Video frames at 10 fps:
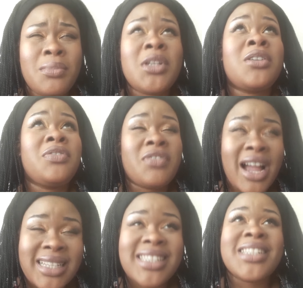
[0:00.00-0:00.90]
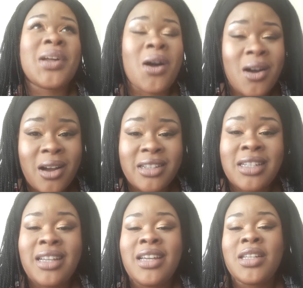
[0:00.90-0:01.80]
you're finding it
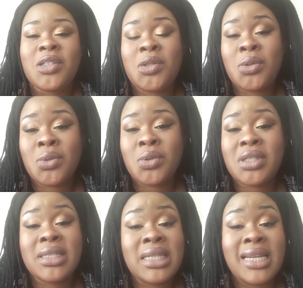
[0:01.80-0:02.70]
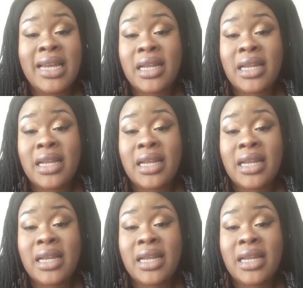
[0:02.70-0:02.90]
hard to see